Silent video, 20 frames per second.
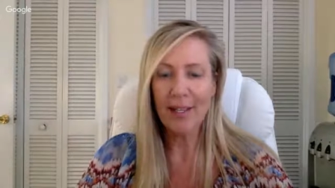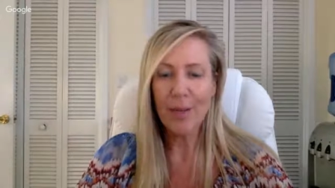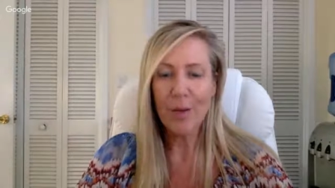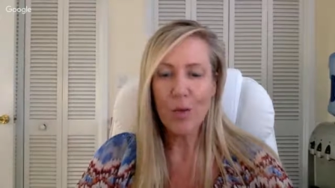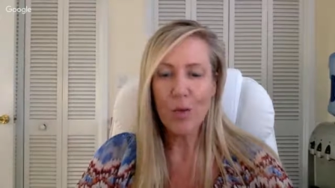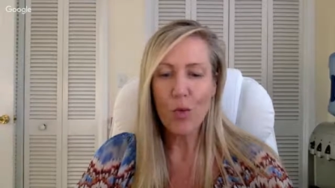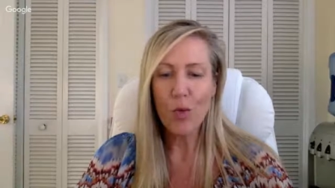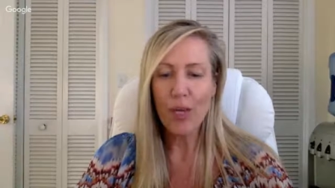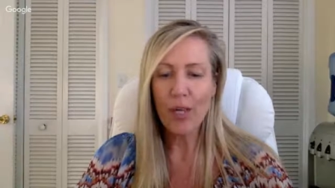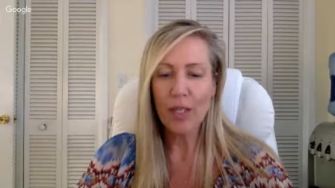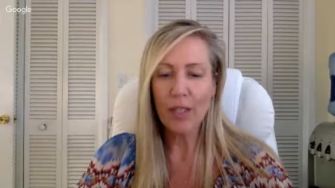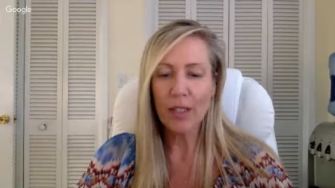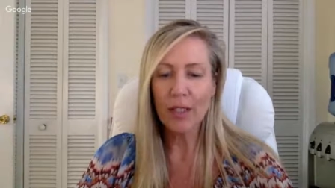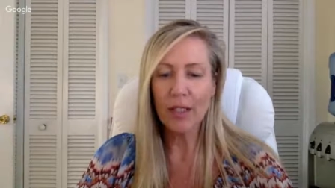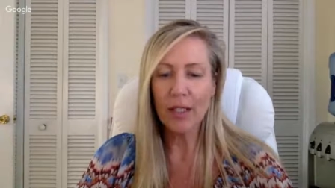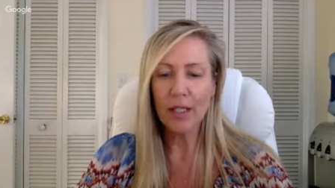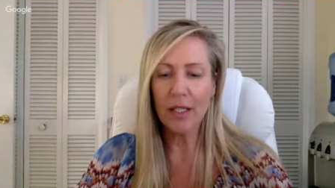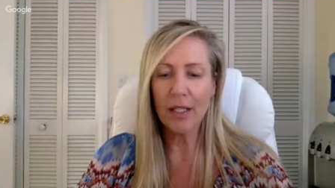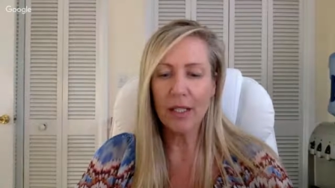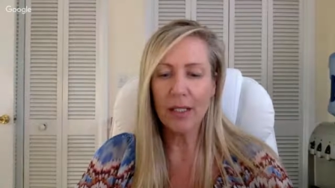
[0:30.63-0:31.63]
will
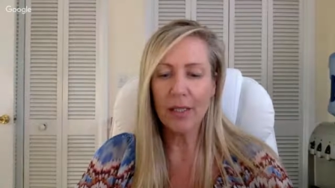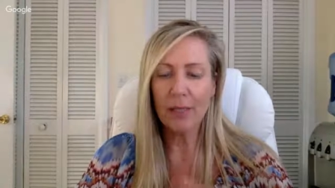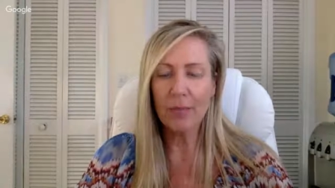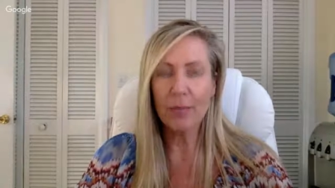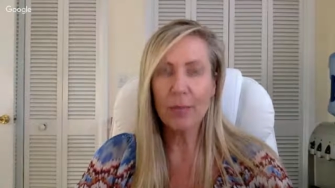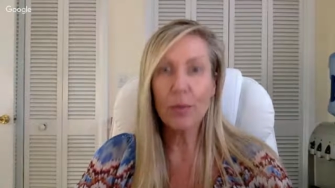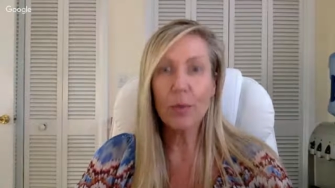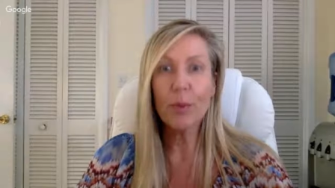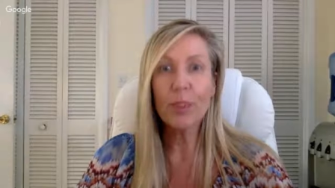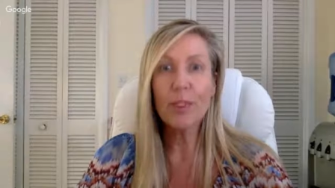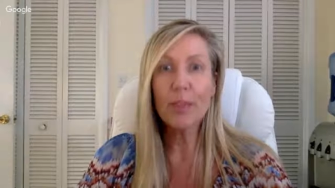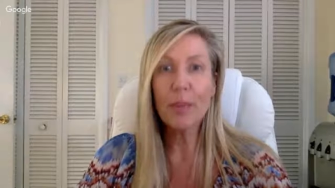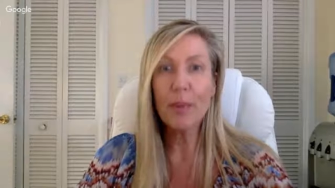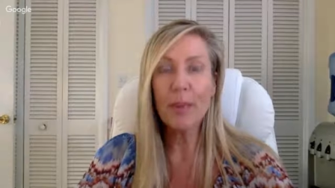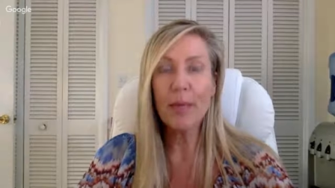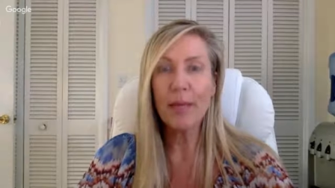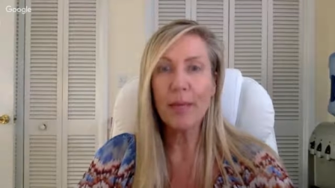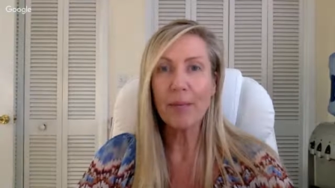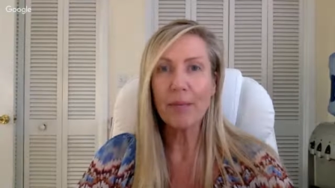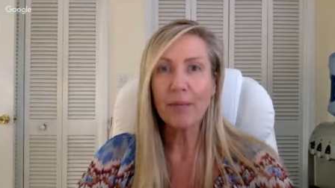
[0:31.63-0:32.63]
be
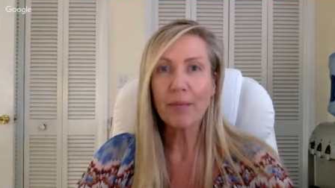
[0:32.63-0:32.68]
swimming.